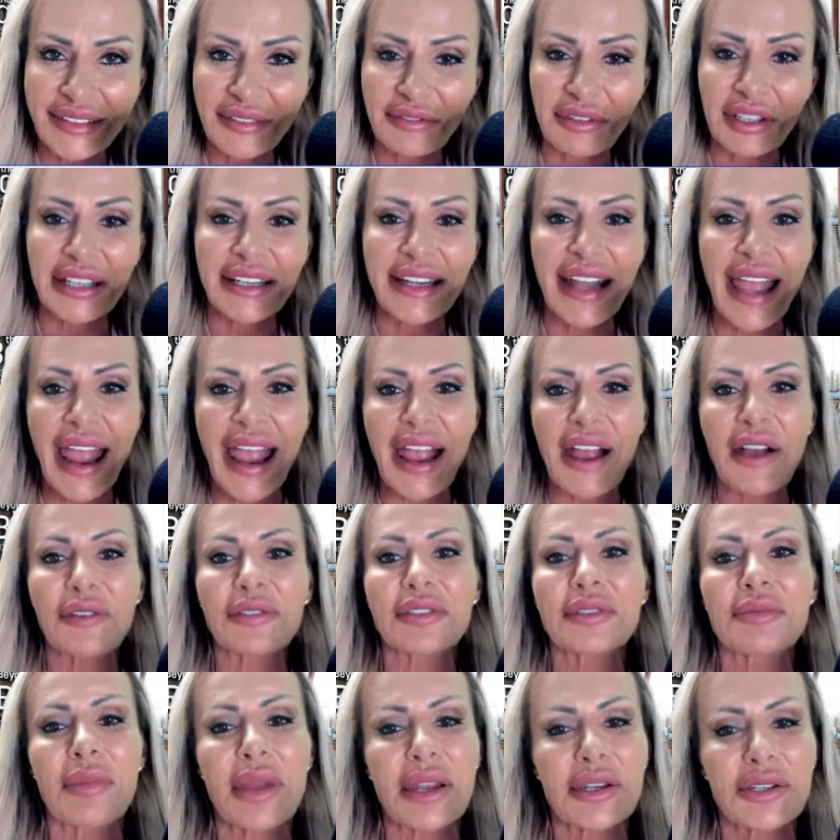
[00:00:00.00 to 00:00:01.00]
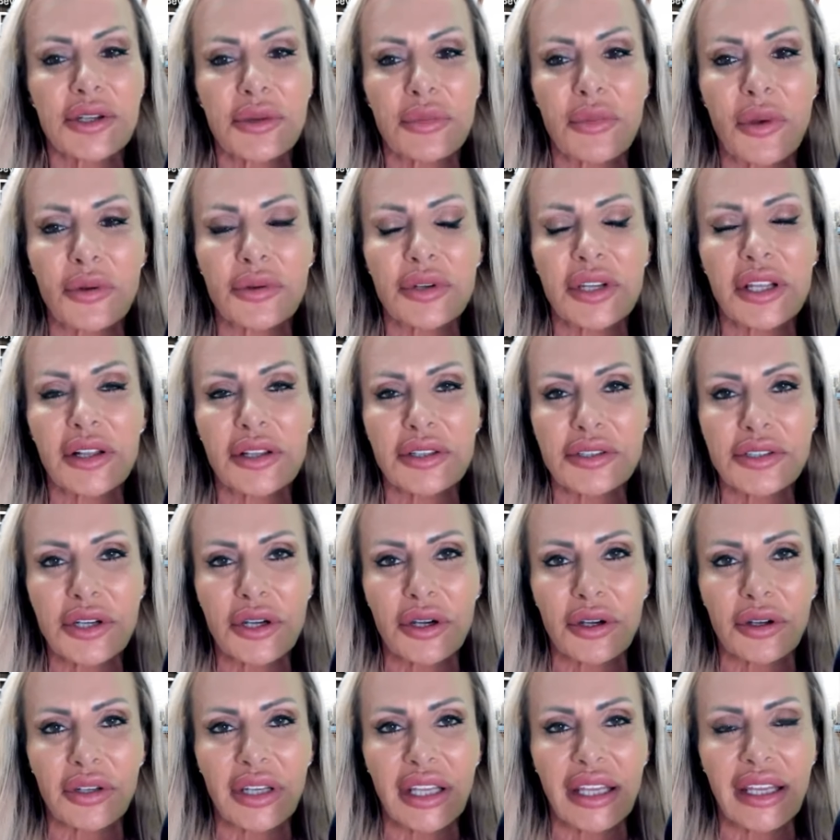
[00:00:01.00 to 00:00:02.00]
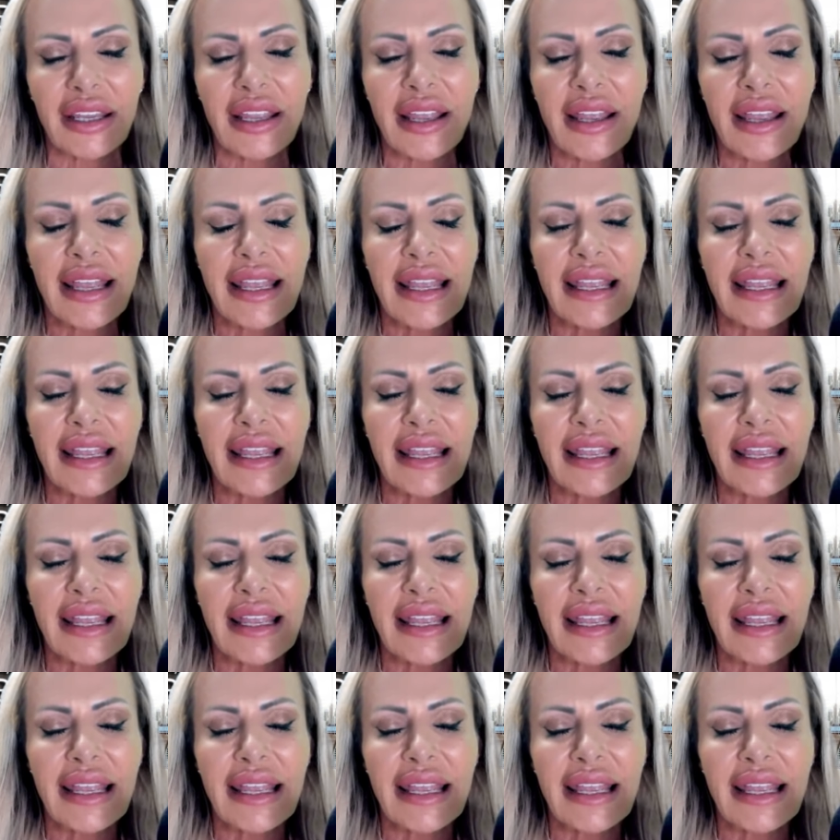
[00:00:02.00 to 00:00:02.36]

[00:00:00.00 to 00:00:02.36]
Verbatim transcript: renowned matrimonial attorney.